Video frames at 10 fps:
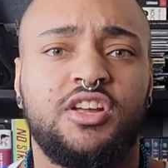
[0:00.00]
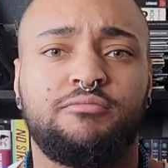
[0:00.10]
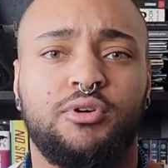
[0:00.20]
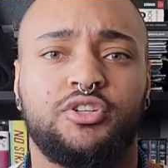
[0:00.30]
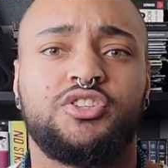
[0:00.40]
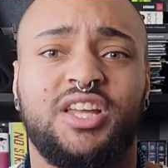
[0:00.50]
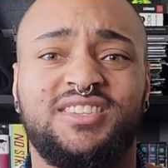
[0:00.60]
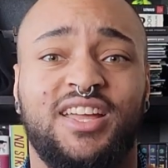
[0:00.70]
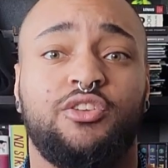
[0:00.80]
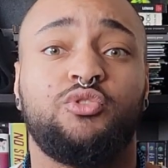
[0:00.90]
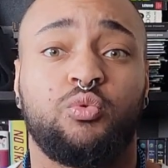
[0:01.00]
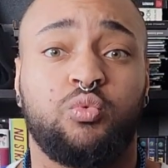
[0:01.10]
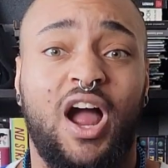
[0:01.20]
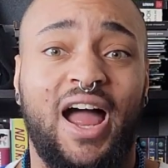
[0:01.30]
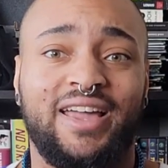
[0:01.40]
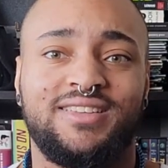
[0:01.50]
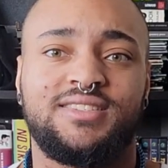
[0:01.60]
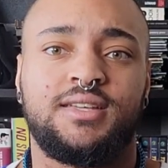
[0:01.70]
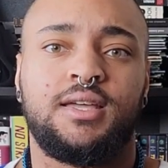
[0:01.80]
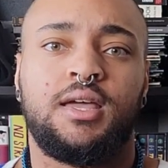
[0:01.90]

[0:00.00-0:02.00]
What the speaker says: of murders continue to rise.